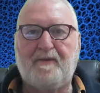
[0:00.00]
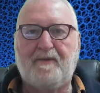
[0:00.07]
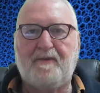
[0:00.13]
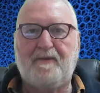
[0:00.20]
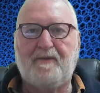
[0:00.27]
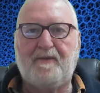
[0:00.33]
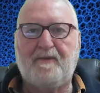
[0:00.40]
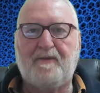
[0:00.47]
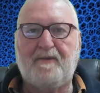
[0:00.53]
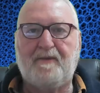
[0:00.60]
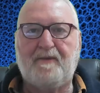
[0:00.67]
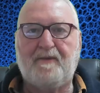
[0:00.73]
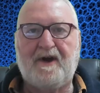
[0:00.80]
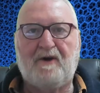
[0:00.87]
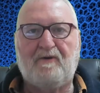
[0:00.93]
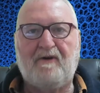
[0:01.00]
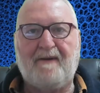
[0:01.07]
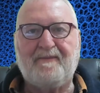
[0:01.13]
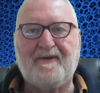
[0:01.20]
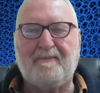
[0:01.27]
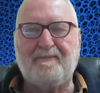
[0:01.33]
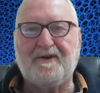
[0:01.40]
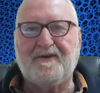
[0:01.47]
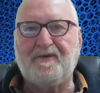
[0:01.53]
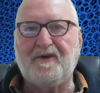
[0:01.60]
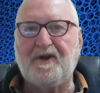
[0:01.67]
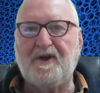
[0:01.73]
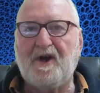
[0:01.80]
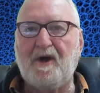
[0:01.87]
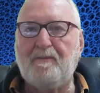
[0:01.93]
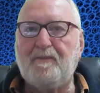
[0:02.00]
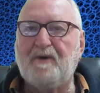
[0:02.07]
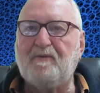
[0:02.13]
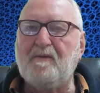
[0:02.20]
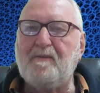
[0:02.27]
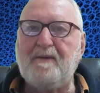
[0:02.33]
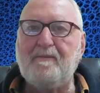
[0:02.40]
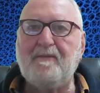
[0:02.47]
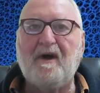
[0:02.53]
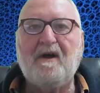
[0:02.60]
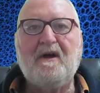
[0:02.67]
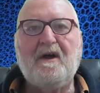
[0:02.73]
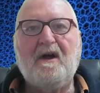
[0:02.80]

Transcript: Well, that just about wraps up this video, but remember,